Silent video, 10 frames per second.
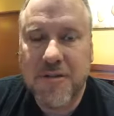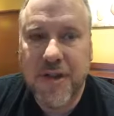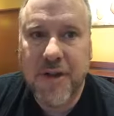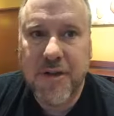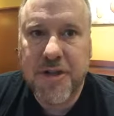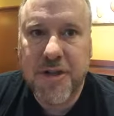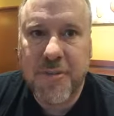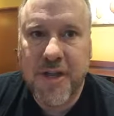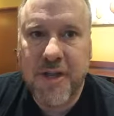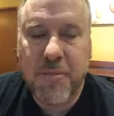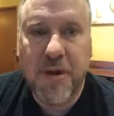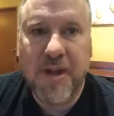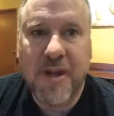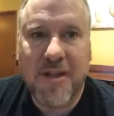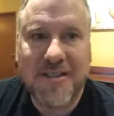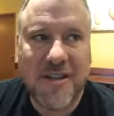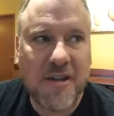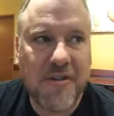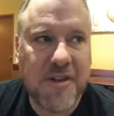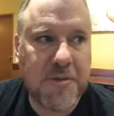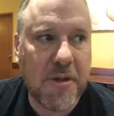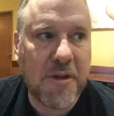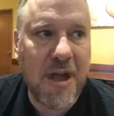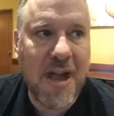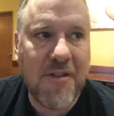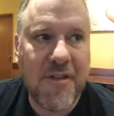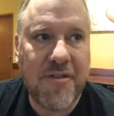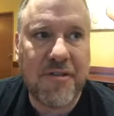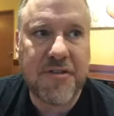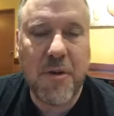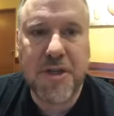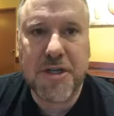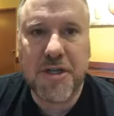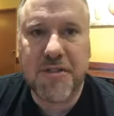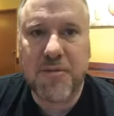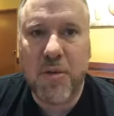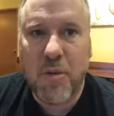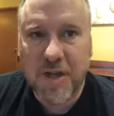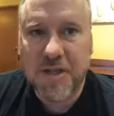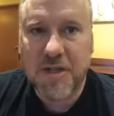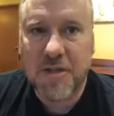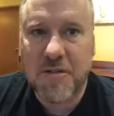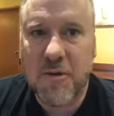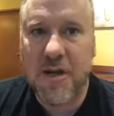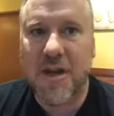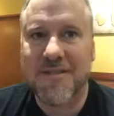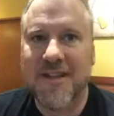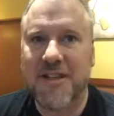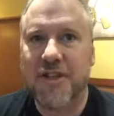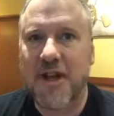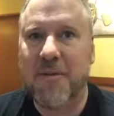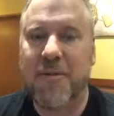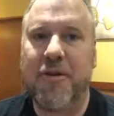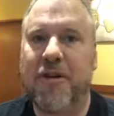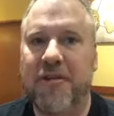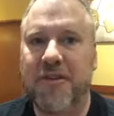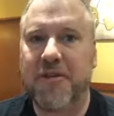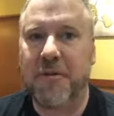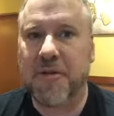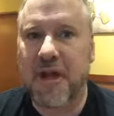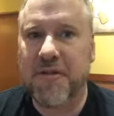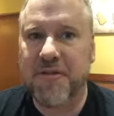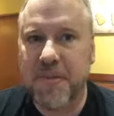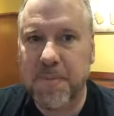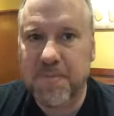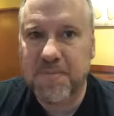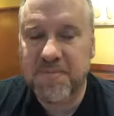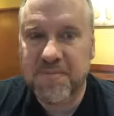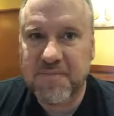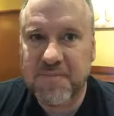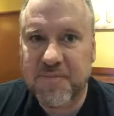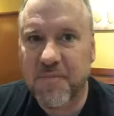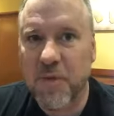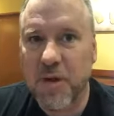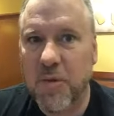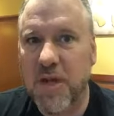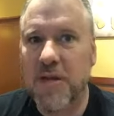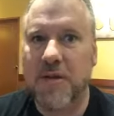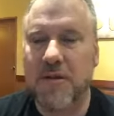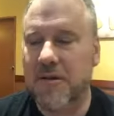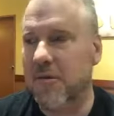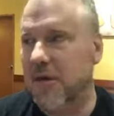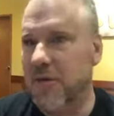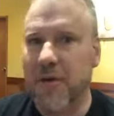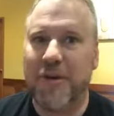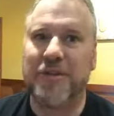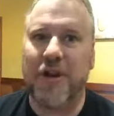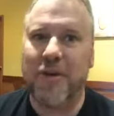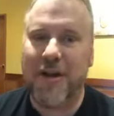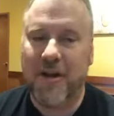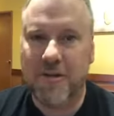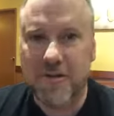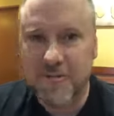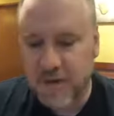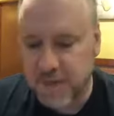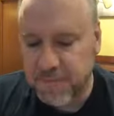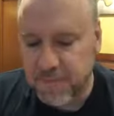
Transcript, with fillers: you know you should be putting content on Facebook Live, and the first question is, well, what should what content should I be putting on Facebook Live? What what what, what do I talk about, right?